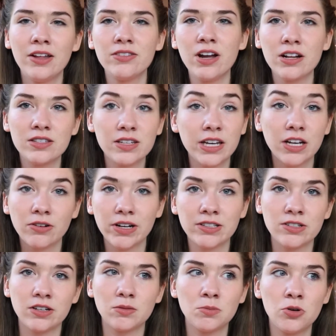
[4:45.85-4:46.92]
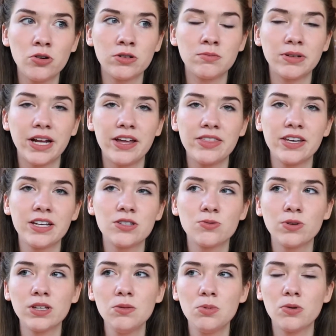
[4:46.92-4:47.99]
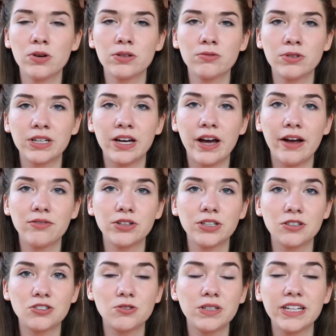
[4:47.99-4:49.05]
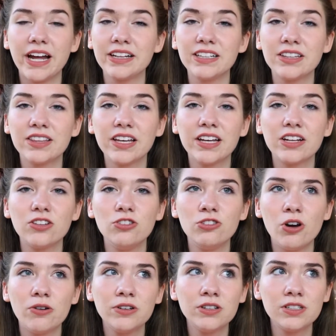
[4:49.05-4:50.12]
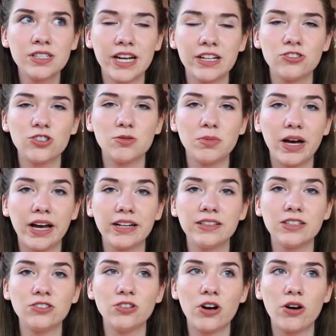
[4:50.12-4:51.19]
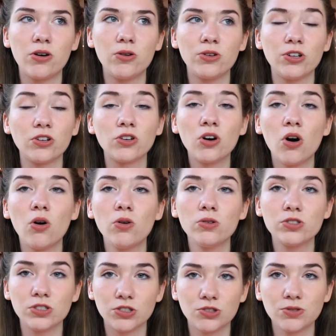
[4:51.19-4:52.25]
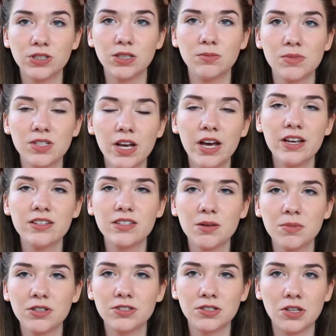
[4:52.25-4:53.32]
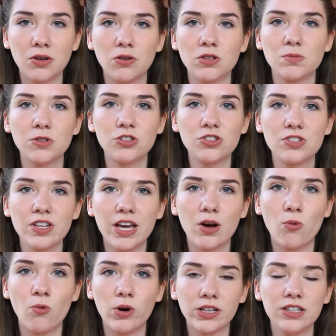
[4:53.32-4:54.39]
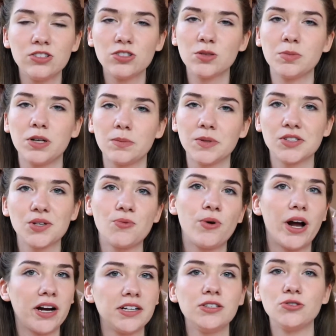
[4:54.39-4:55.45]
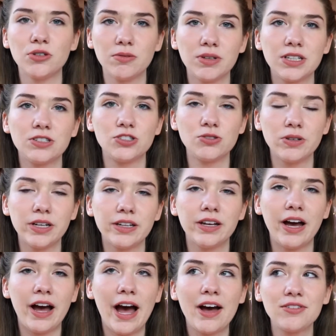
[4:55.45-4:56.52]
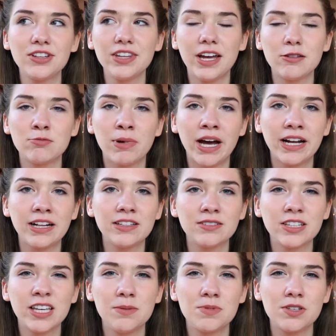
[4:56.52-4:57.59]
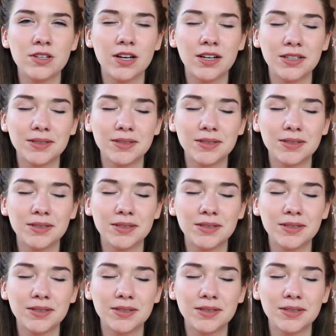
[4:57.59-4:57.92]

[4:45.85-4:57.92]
not saying grades aren't important, but I think it's really important whenever you're doing anything, know your intention behind it, know your goals, your dreams, similar to the goals, but just, like, what is your purpose and why are you doing what you're doing? Having that in mind keeps it,